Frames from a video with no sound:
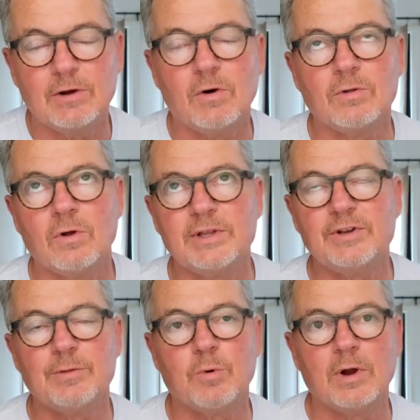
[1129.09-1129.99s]
Only to
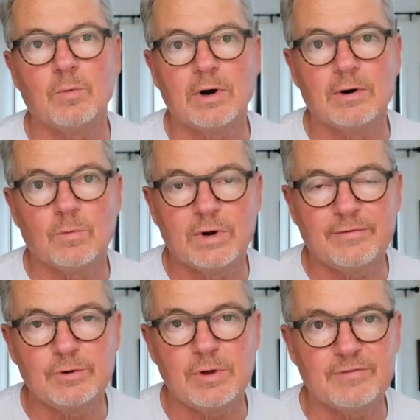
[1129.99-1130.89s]
the point where
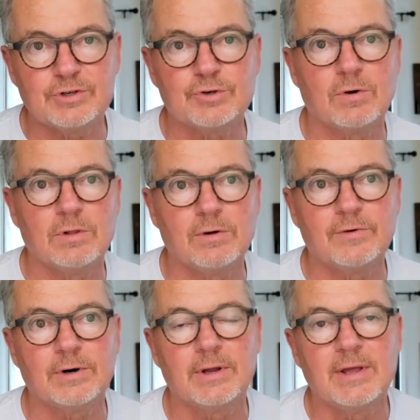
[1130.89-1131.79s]
whatever you have control
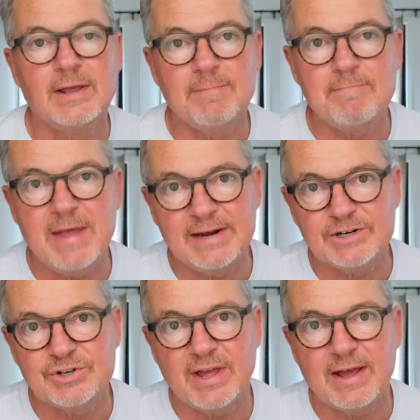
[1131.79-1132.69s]
over,
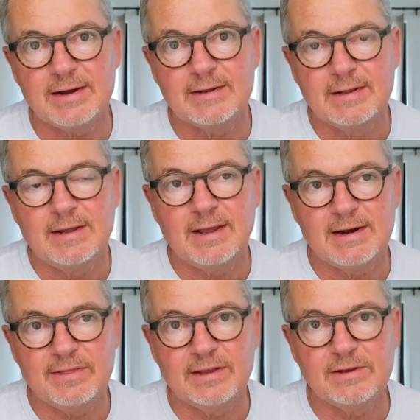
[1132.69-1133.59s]
manage that, and I
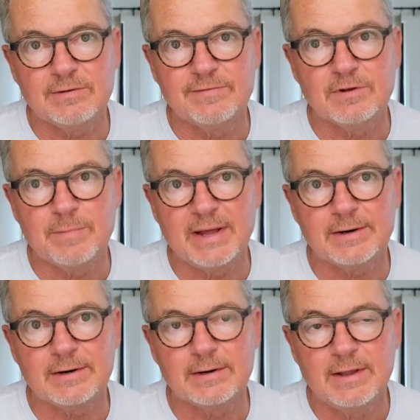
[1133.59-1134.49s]
think you'll feel
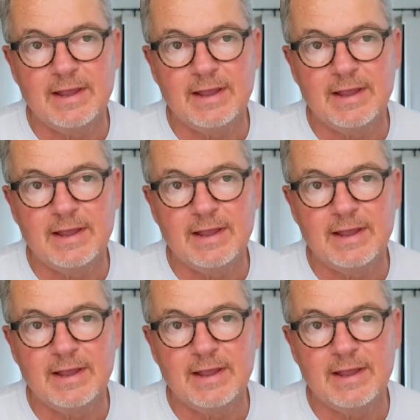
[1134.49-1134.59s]
better.